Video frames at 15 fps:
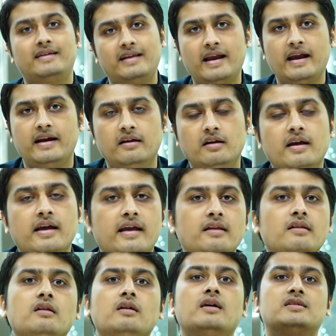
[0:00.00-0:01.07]
trade
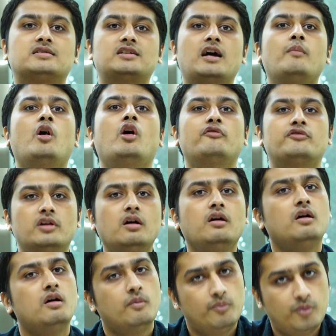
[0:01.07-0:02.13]
in some of the
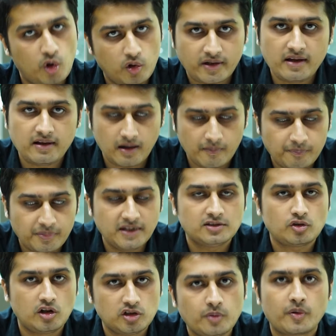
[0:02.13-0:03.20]
broking companies
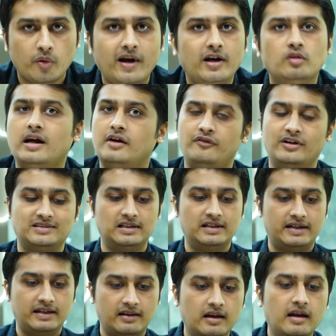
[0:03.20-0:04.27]
also provide you that
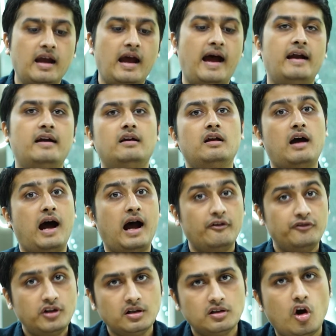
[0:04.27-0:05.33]
facility. And
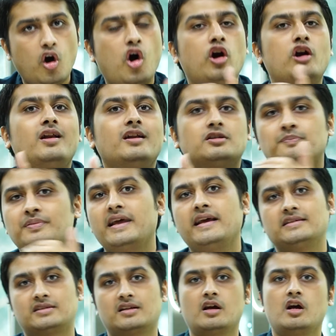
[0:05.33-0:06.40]
after the order is
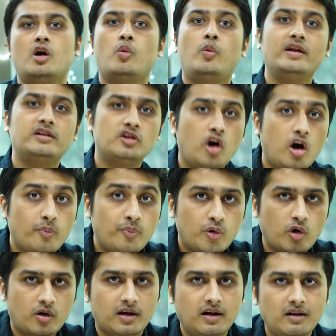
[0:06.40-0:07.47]
placed with your
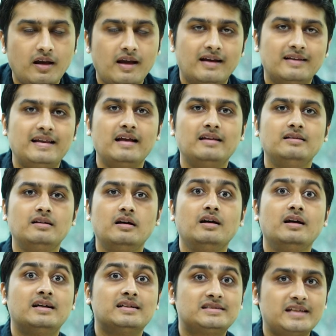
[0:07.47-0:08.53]
broker, then the
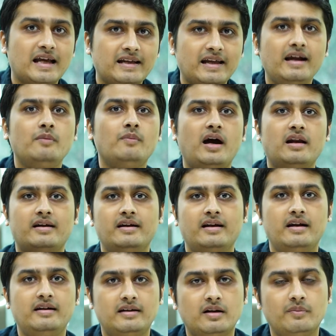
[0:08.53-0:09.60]
second market
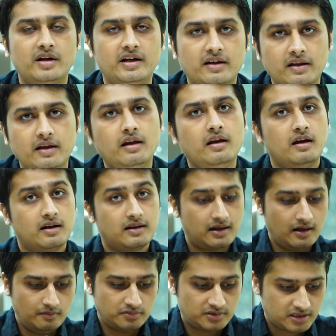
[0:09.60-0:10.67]
intermediary
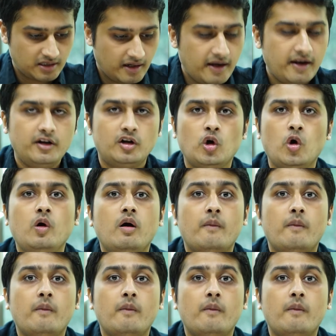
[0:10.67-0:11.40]
comes into